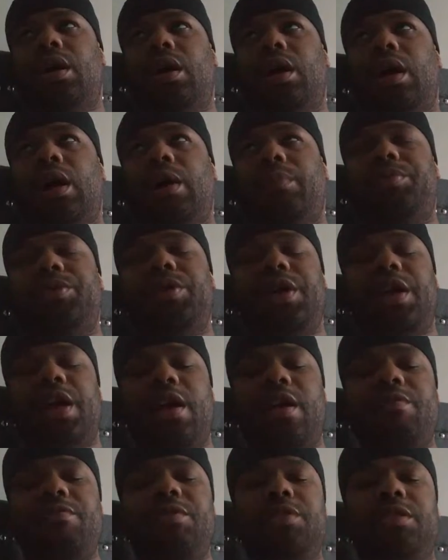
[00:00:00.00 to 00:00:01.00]
I put
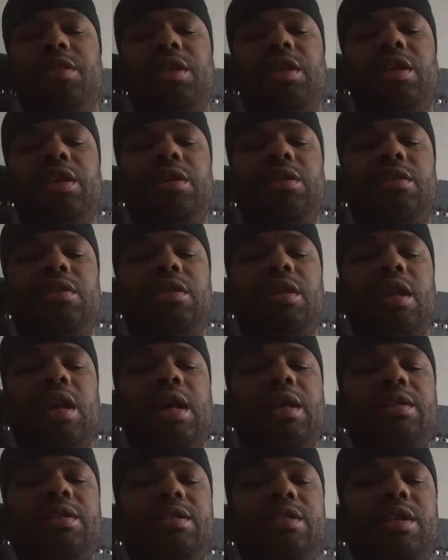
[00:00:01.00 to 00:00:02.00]
everything that I
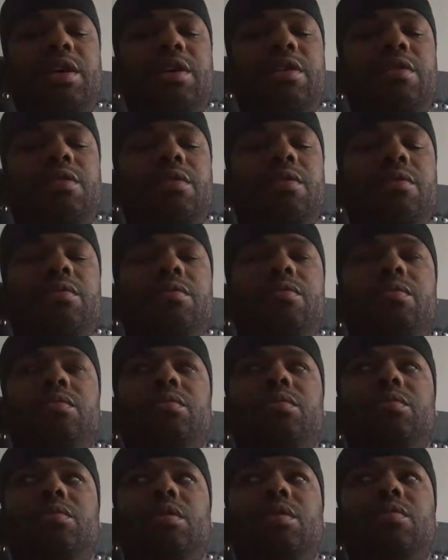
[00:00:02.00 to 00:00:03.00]
sell,
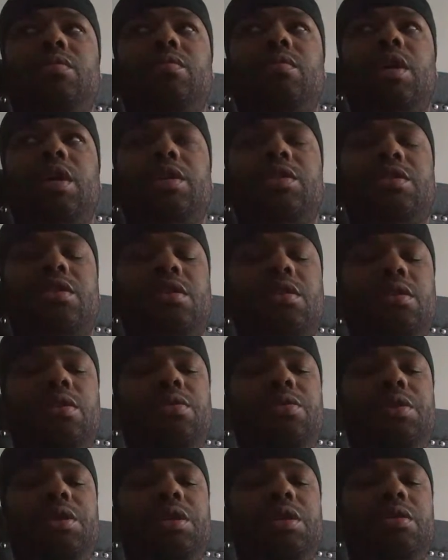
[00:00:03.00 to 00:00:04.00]

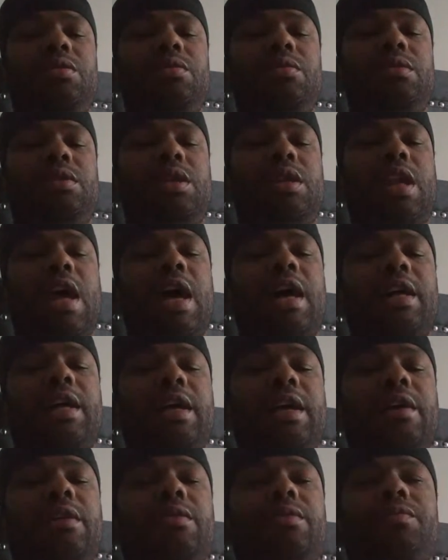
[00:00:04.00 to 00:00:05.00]
excluding the
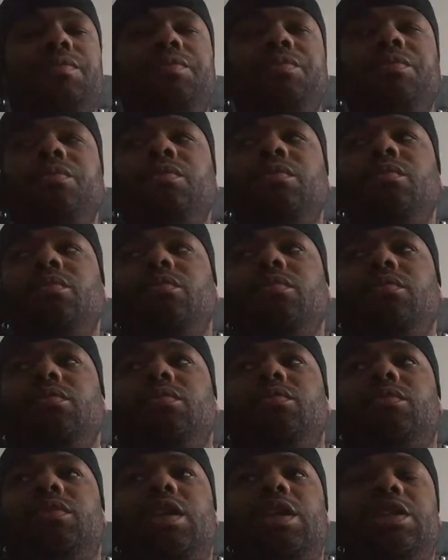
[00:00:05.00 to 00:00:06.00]
knockout,
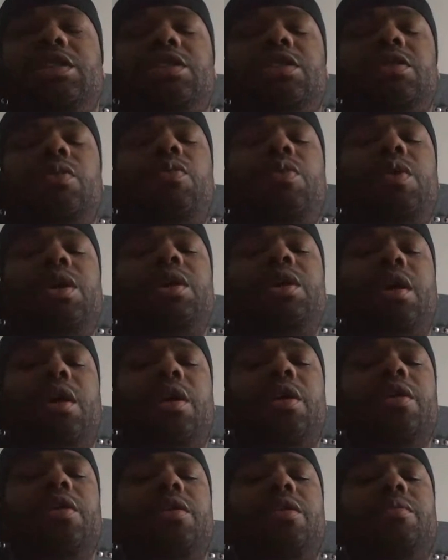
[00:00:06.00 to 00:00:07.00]
into one
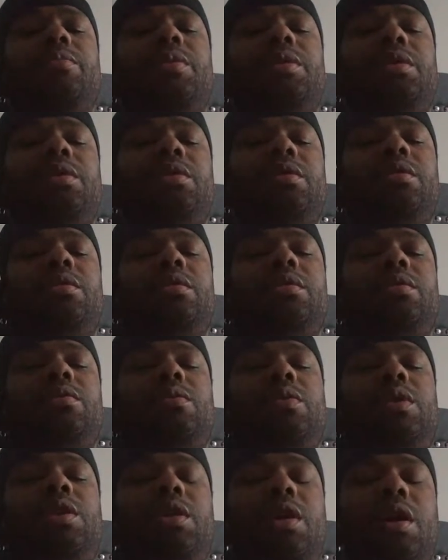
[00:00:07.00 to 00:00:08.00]
herb,
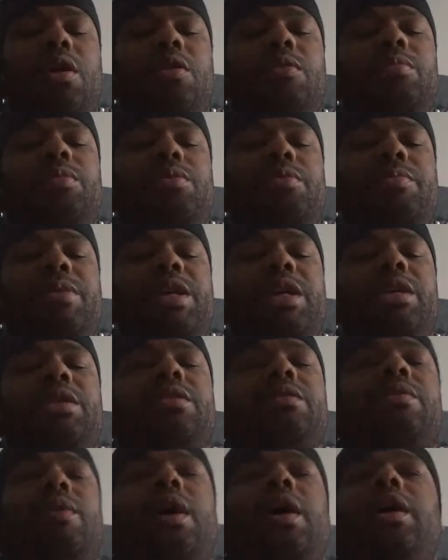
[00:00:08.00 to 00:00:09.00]
one herbal
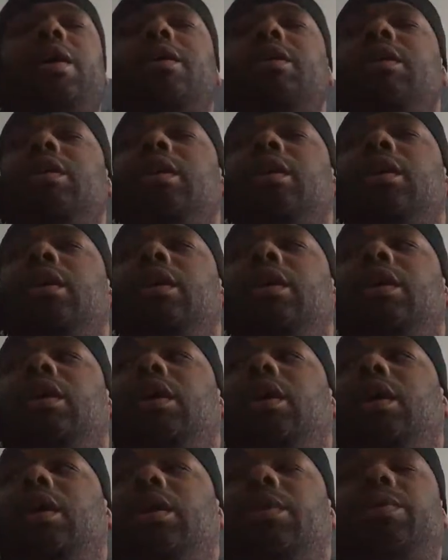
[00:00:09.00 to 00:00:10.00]
mix, right?
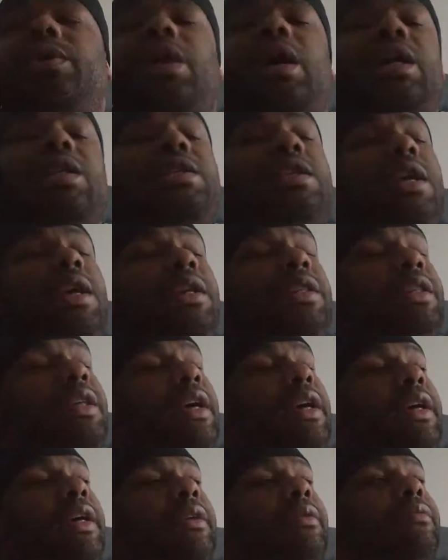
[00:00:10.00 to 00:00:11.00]
And when I take
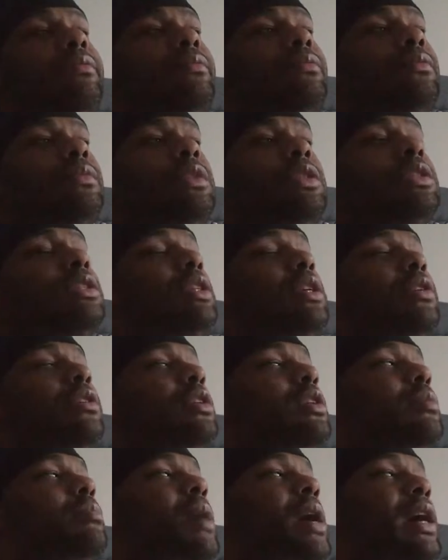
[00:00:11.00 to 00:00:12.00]
that, it's
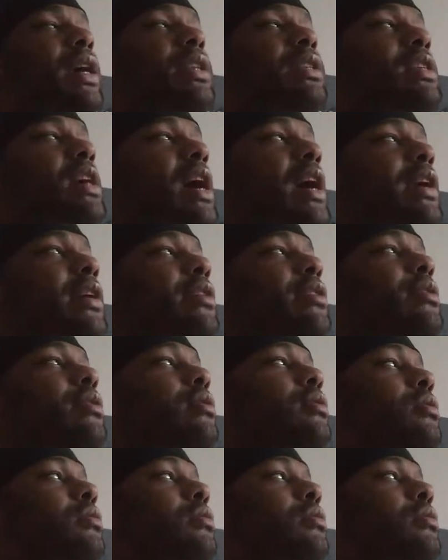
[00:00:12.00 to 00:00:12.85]
literally my entire